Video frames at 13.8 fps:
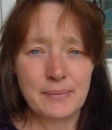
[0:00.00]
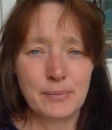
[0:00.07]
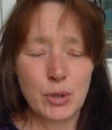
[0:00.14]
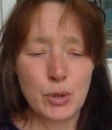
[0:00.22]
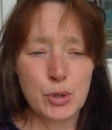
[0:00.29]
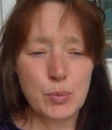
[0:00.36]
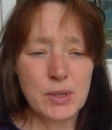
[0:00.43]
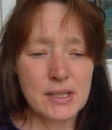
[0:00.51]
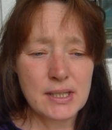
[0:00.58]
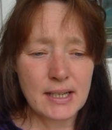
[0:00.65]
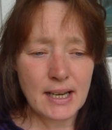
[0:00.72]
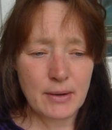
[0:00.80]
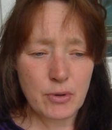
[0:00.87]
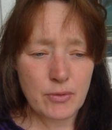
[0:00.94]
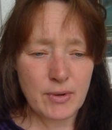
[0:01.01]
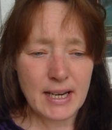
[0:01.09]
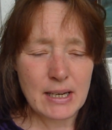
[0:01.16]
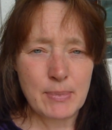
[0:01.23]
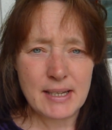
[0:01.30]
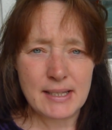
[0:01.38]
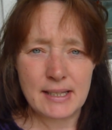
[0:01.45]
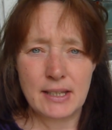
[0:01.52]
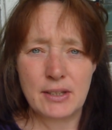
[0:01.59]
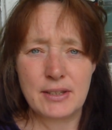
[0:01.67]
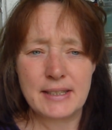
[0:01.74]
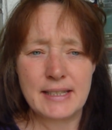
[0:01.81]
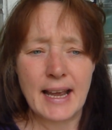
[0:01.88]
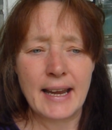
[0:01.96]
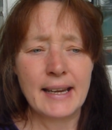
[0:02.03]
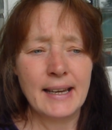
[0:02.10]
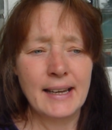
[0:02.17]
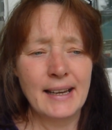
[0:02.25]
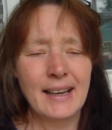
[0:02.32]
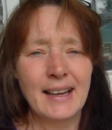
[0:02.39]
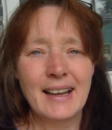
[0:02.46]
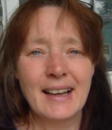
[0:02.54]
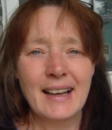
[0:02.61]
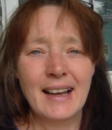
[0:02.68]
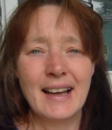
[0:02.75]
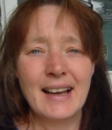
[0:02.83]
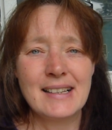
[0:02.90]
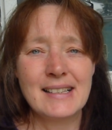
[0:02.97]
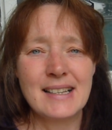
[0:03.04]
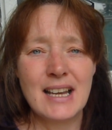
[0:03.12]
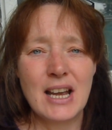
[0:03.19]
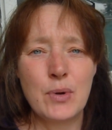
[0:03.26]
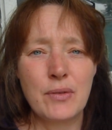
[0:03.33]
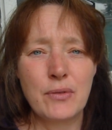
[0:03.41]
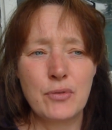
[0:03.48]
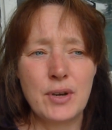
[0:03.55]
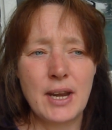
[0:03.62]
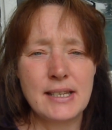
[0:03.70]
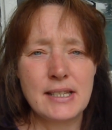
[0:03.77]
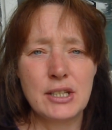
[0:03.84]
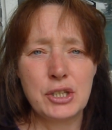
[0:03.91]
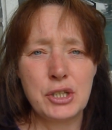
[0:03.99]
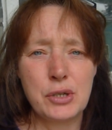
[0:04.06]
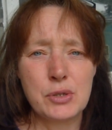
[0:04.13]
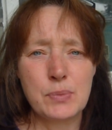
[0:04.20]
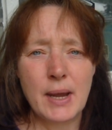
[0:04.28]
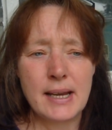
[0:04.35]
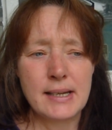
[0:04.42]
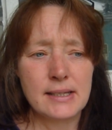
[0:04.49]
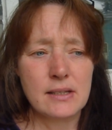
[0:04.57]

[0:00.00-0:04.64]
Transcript: My husband and I were really busy the other day, and we've created a new space.